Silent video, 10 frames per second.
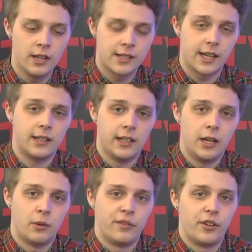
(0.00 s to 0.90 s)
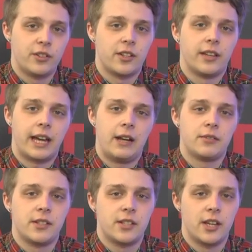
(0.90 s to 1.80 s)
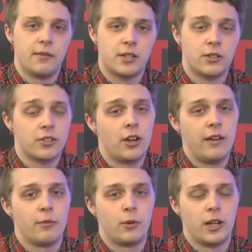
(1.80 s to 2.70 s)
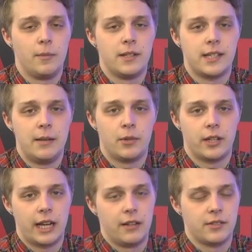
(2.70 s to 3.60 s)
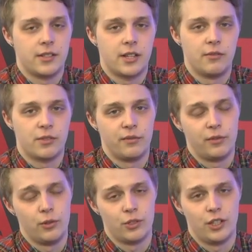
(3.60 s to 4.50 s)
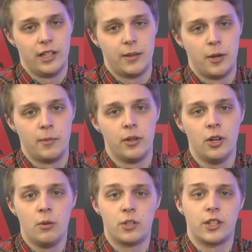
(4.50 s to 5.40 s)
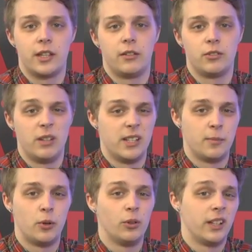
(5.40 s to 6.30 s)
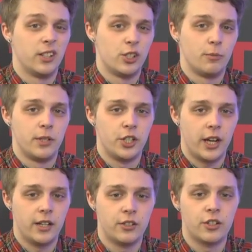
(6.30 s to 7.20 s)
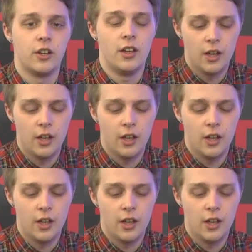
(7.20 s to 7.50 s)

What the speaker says: Secondly, I want to focus on the counselling service because not everyone can be seen by the counselling service, unfortunately, at the moment, which I think is appalling and should be changed.